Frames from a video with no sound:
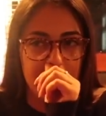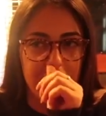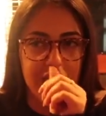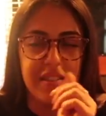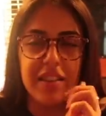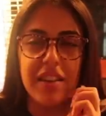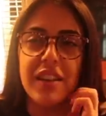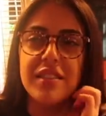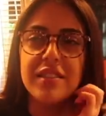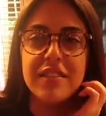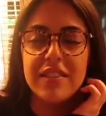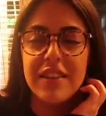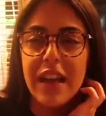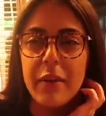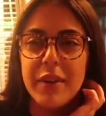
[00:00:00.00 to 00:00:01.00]
discuss
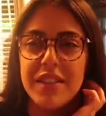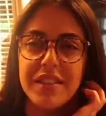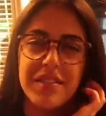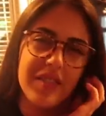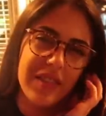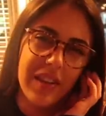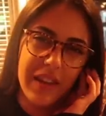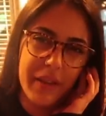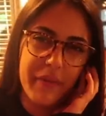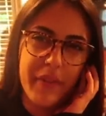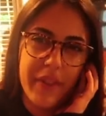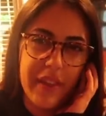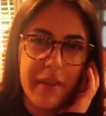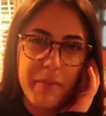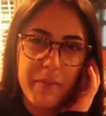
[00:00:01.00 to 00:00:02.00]
our dislike
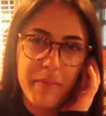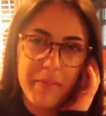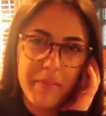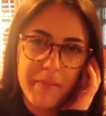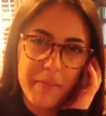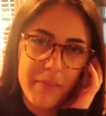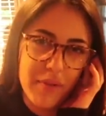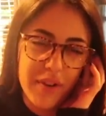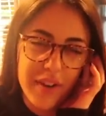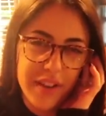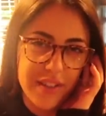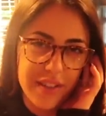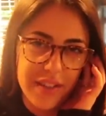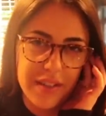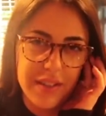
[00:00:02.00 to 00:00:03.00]
for them
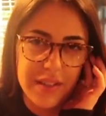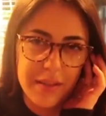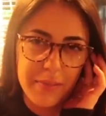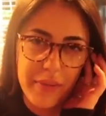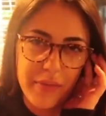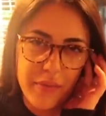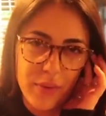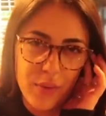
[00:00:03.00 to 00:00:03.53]
prior to this.